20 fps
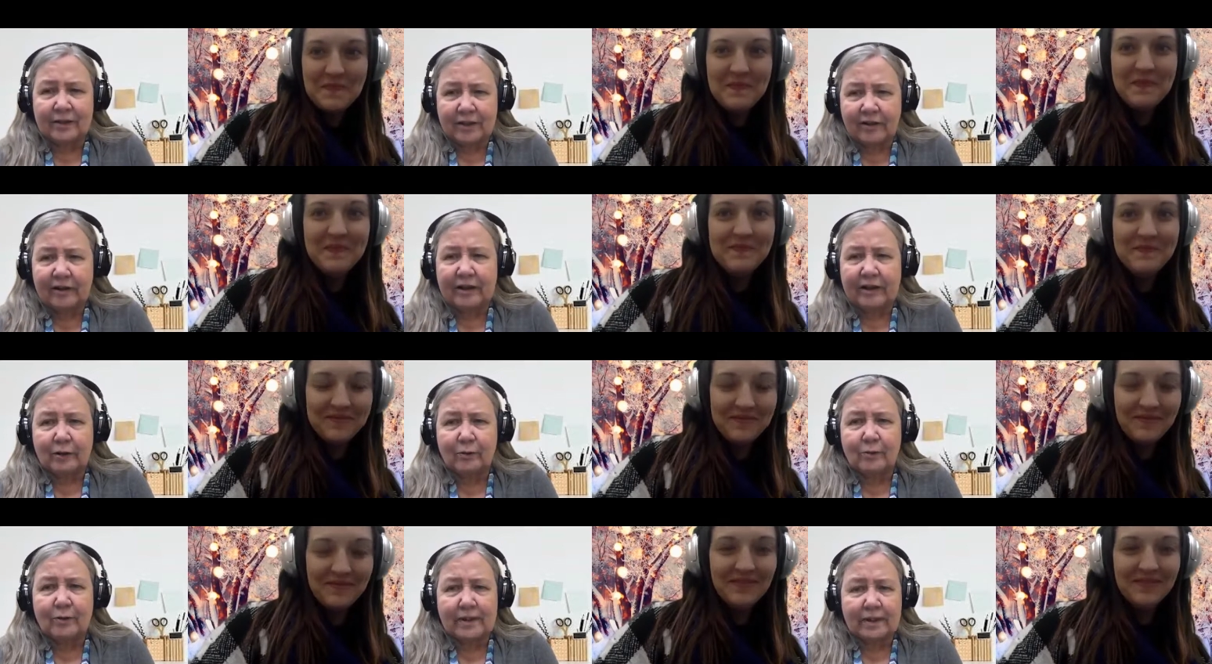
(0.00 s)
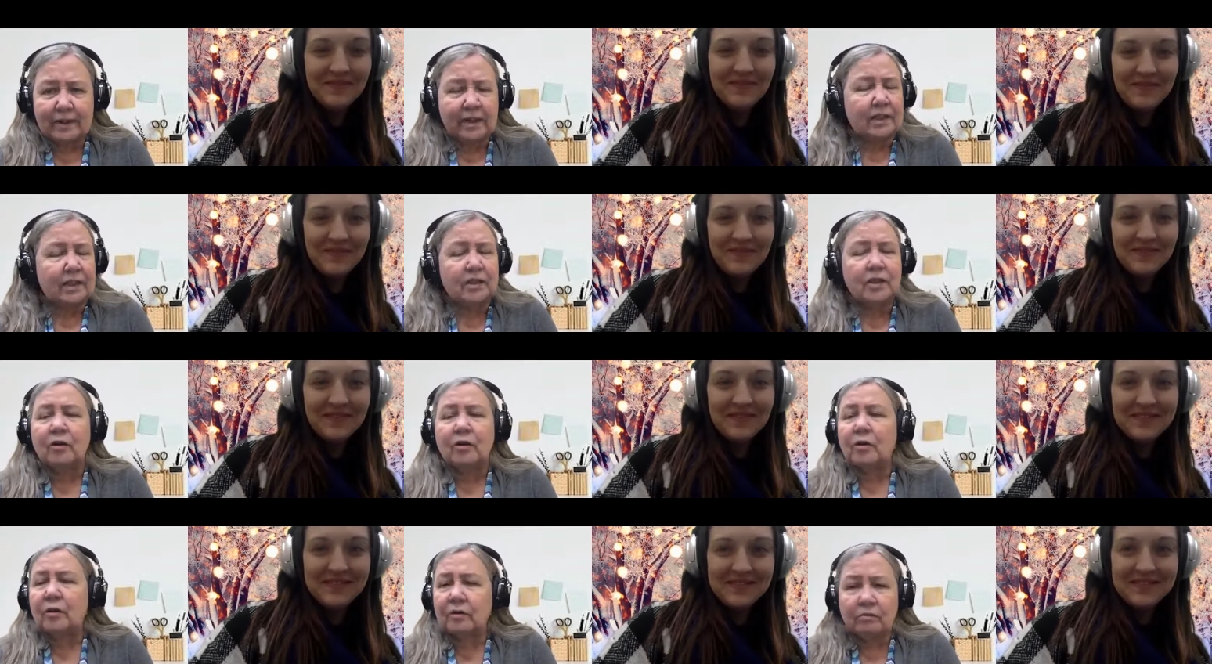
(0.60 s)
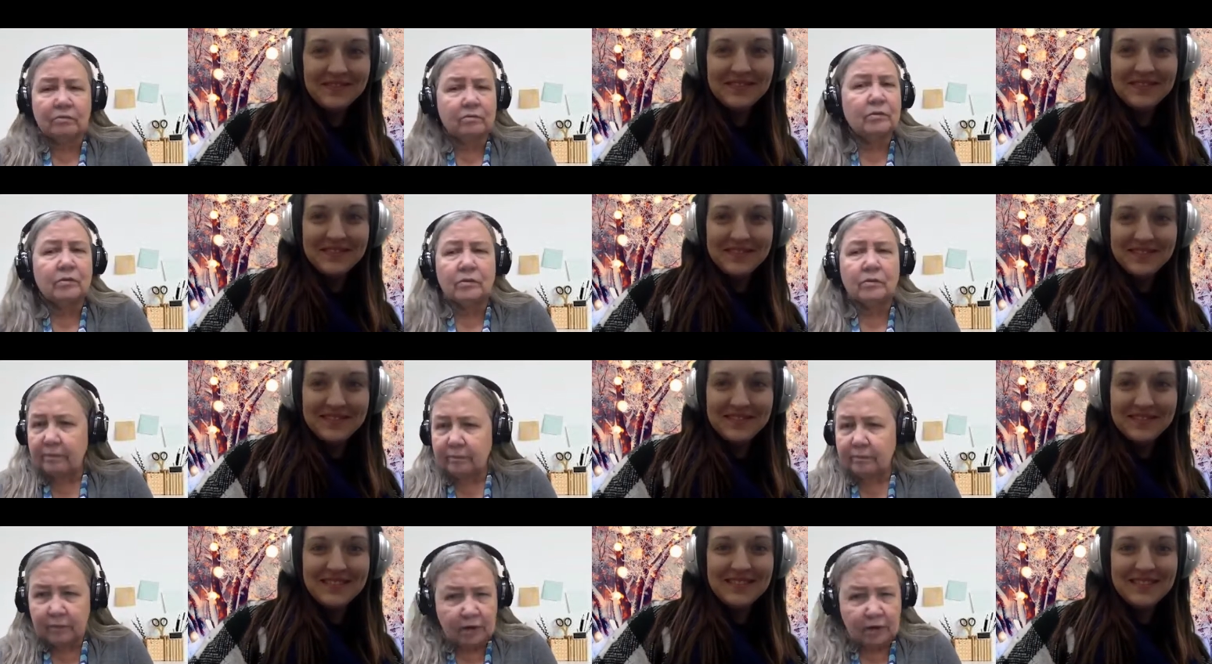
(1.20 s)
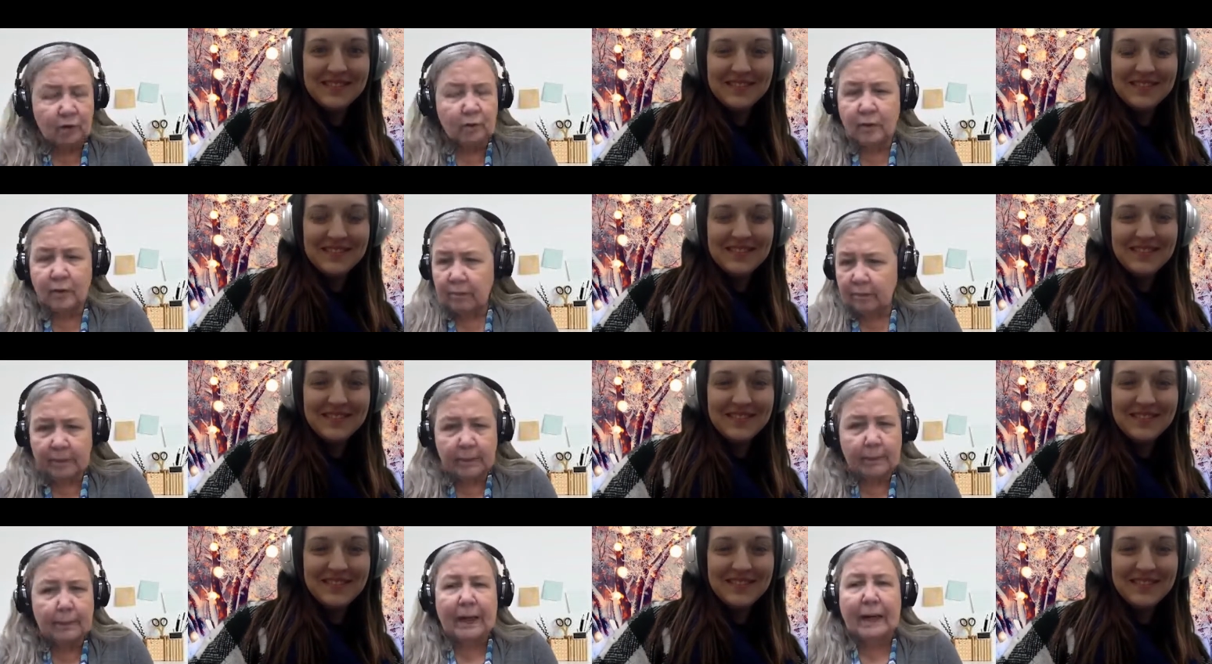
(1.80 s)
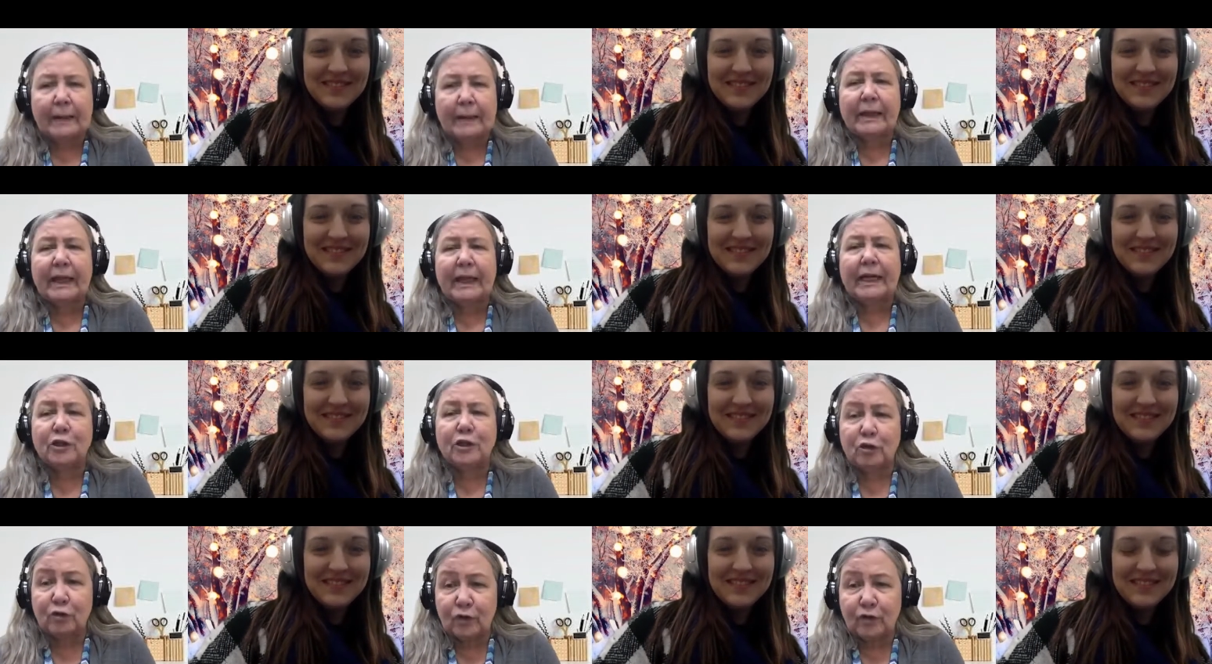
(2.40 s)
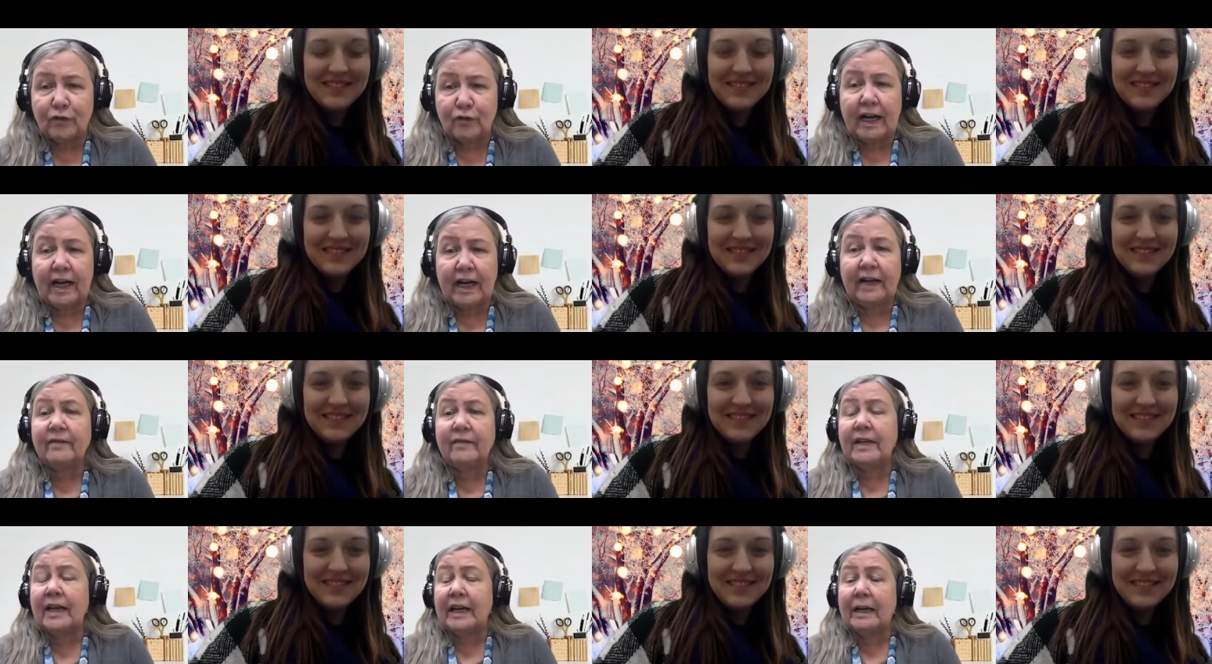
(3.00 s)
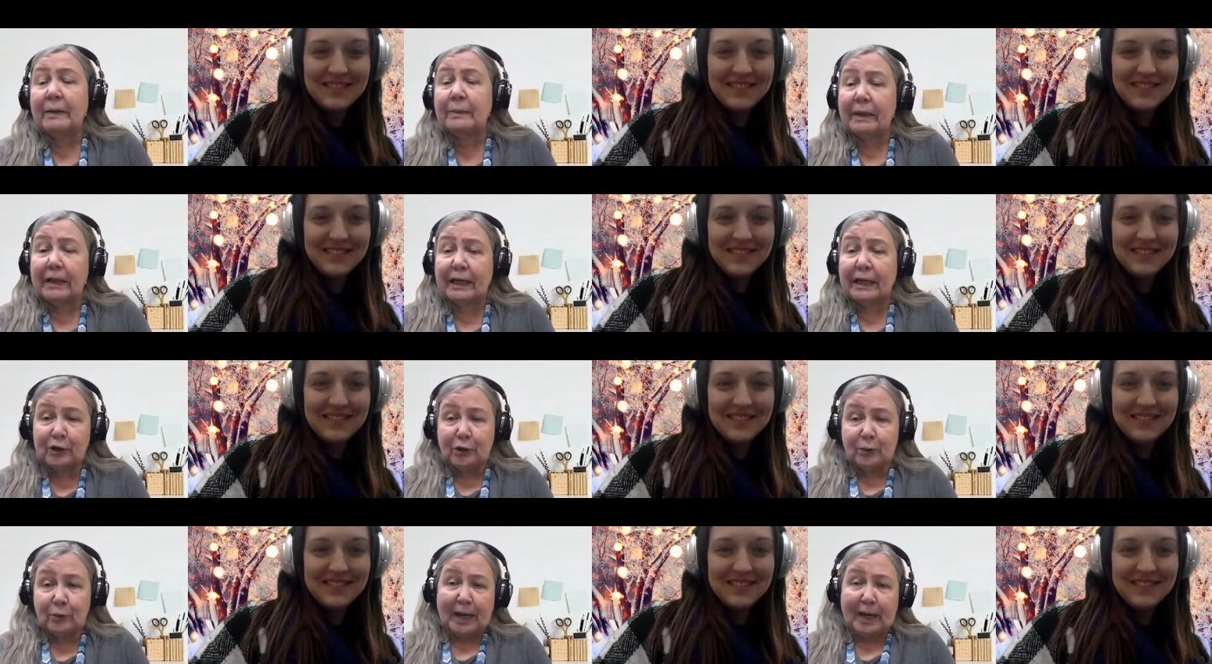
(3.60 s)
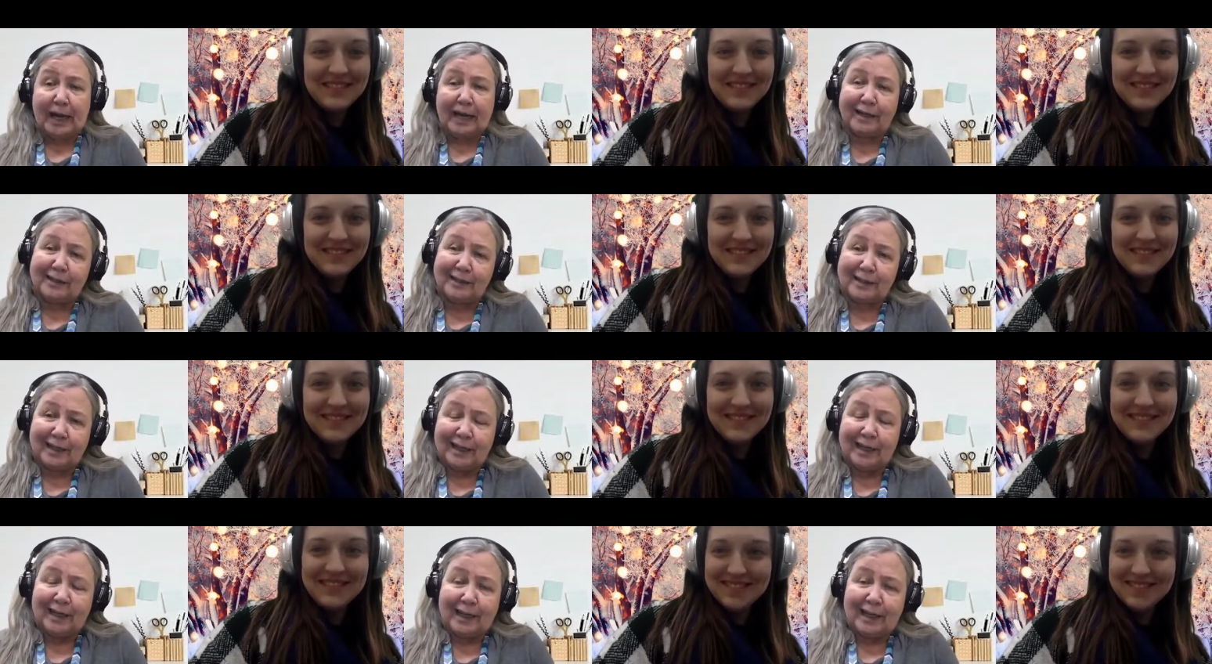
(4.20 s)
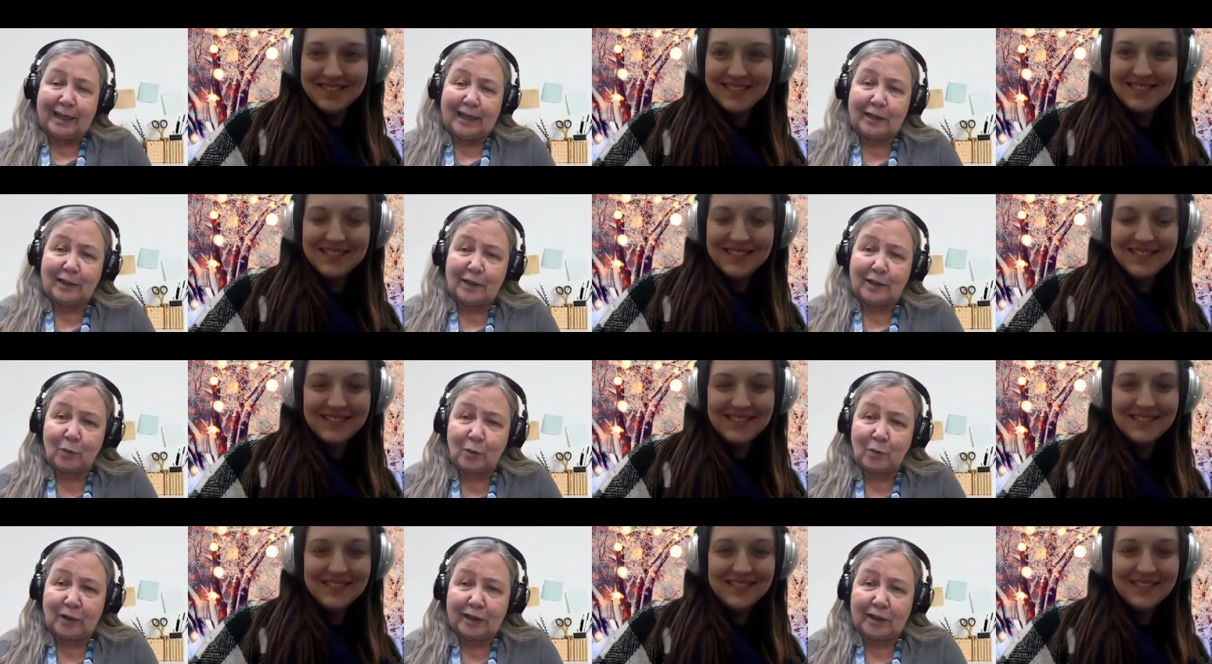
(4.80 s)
Speaker 1: area was sick. So, so, but I'm glad you survived, and I'm glad you're back, and so we